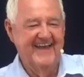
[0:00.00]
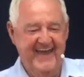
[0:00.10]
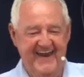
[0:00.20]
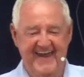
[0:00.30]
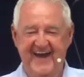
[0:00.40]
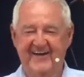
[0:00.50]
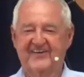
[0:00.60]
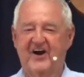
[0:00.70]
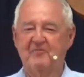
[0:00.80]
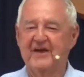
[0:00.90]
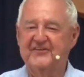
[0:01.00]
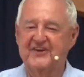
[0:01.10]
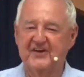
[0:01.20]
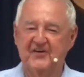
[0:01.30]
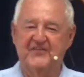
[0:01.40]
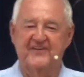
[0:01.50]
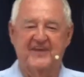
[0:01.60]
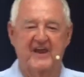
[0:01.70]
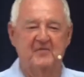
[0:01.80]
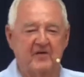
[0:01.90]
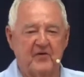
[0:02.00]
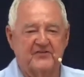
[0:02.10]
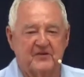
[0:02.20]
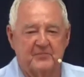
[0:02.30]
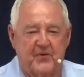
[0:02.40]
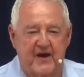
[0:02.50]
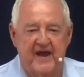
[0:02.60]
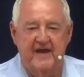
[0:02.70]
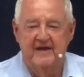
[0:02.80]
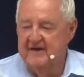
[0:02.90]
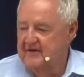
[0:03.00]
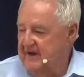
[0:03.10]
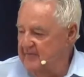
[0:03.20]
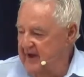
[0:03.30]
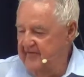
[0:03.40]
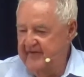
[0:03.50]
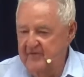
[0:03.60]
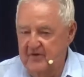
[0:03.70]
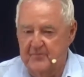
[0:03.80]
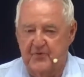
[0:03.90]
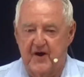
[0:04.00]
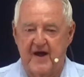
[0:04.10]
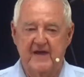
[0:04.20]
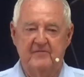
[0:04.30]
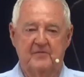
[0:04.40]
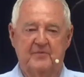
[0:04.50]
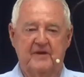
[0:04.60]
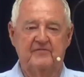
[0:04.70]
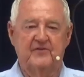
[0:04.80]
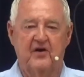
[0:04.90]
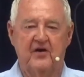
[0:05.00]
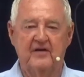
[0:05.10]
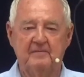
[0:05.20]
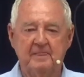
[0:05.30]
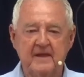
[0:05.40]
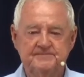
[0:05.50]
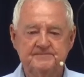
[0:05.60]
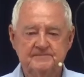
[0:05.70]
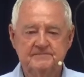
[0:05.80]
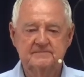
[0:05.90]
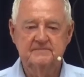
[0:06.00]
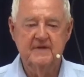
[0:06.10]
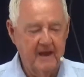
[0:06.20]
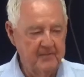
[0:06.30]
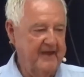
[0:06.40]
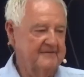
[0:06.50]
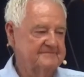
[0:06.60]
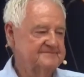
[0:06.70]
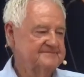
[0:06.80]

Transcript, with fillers: Anyhow, God bless you. If there's anybody wants some prayer, come out here. We'll pray. We'll believe God. Amen.